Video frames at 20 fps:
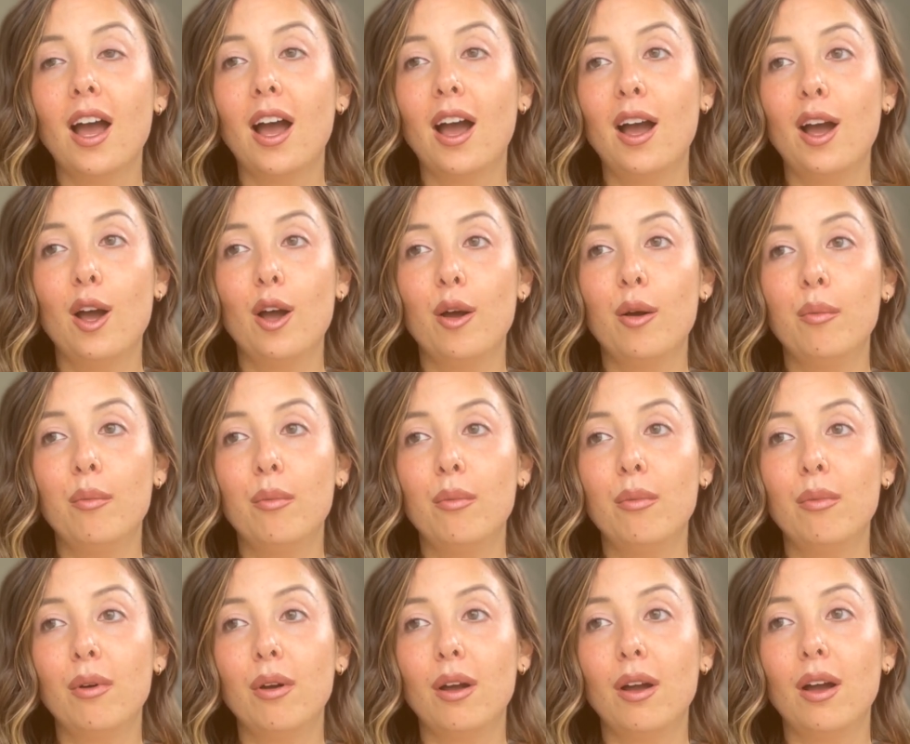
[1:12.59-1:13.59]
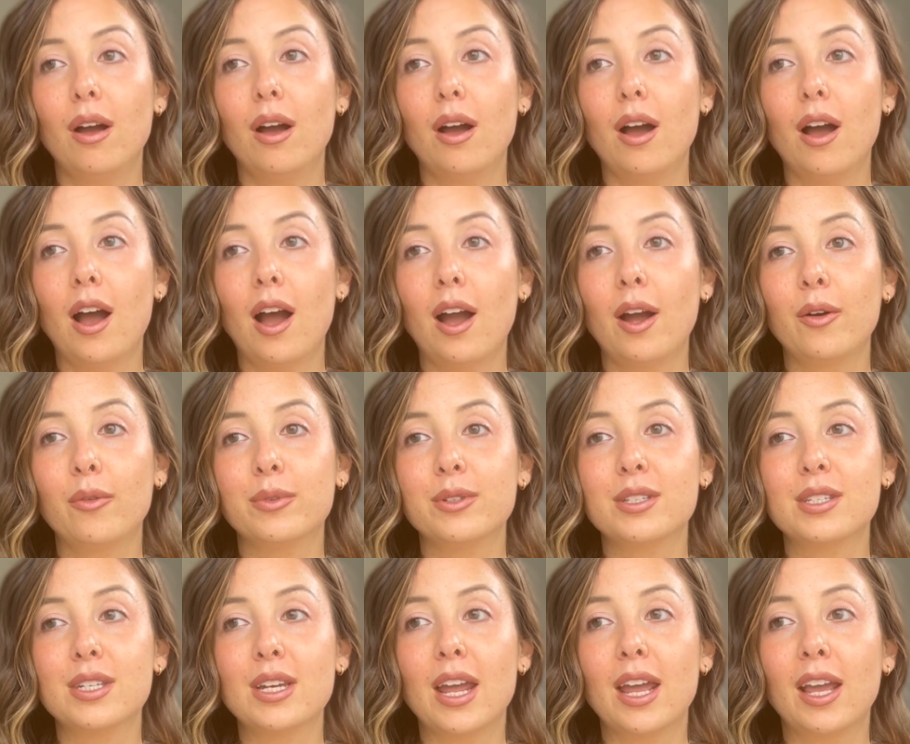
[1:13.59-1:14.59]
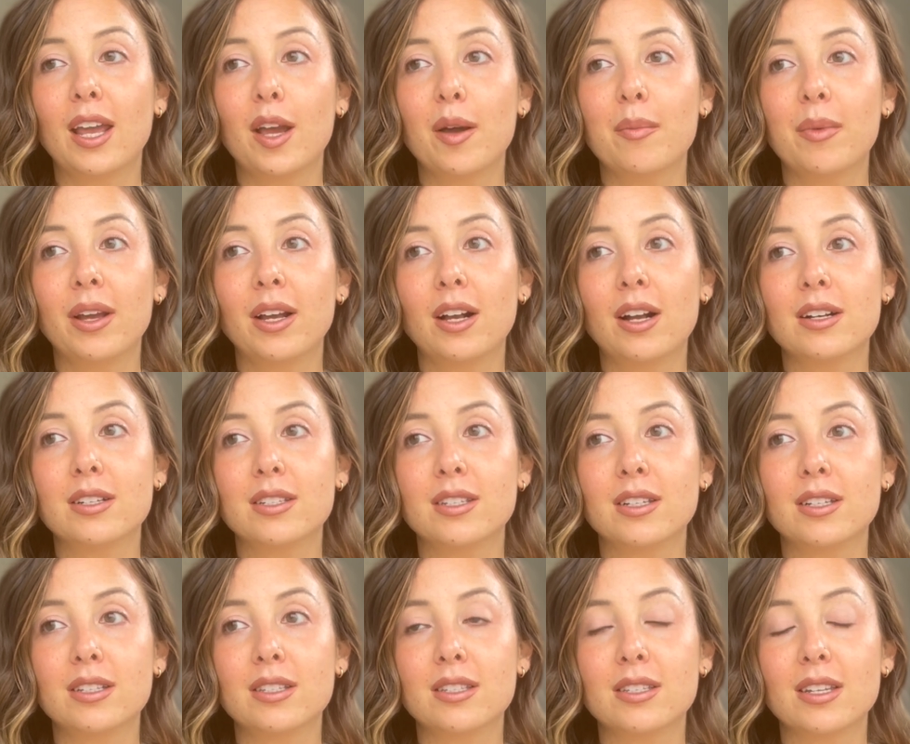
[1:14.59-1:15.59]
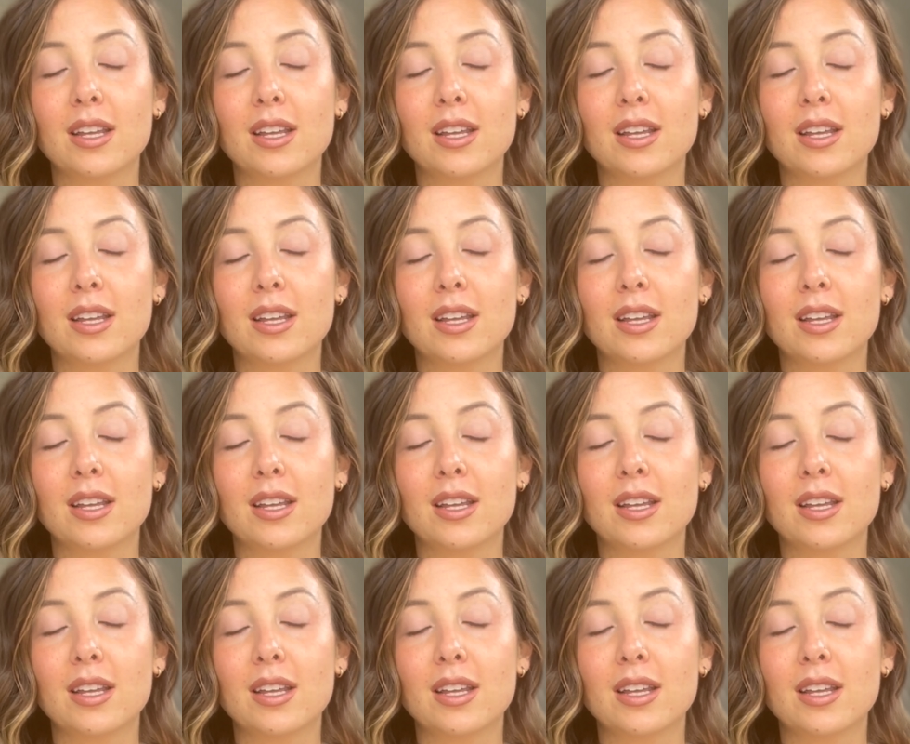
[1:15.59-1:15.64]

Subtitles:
I was staying at my cousin's,